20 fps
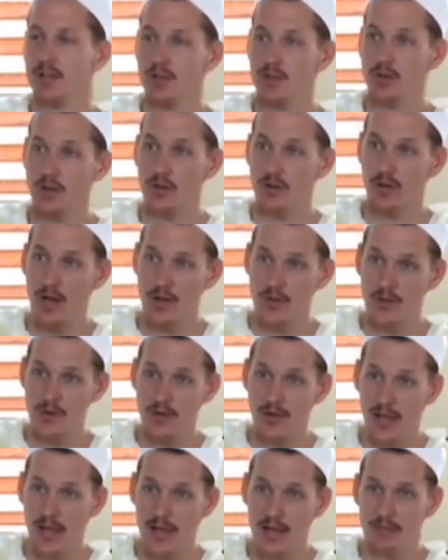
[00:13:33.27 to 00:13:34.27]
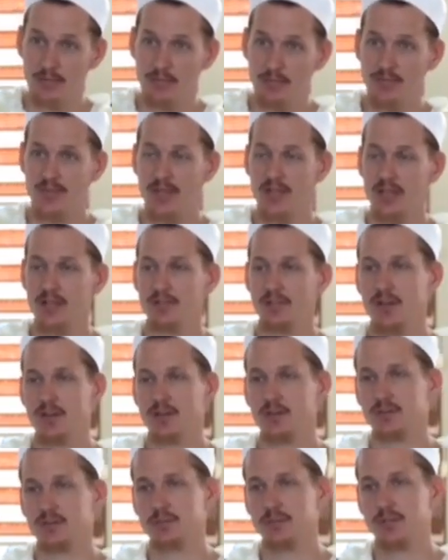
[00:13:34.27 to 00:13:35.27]
there are other names that convey
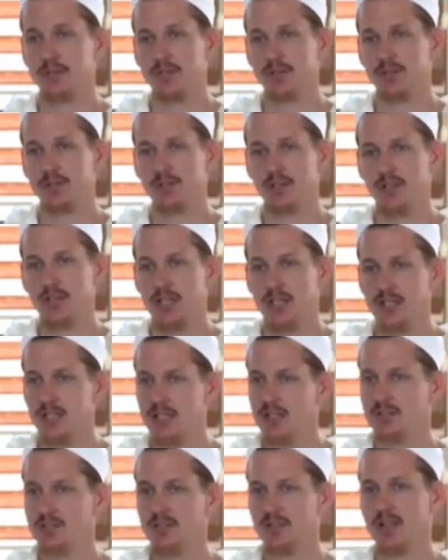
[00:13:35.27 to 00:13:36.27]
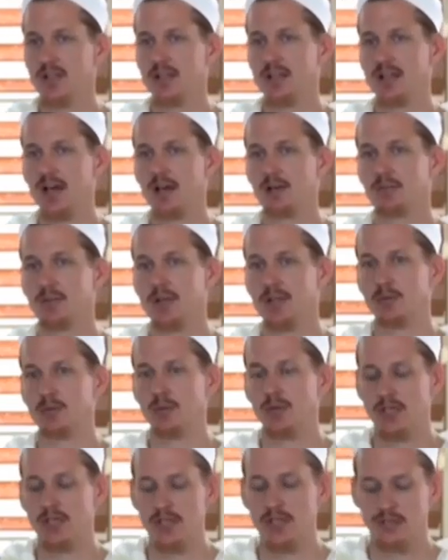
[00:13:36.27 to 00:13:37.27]
those meanings. He leaves it at that. But what
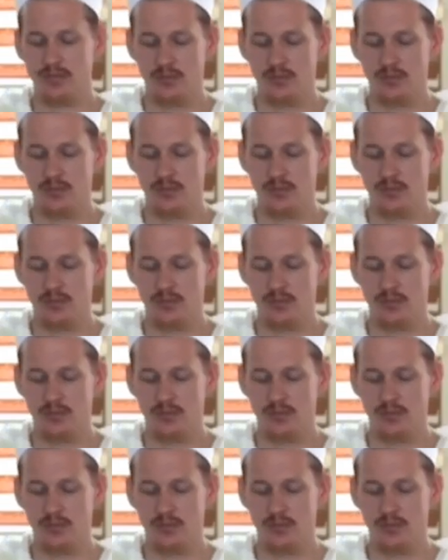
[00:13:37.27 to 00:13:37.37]
he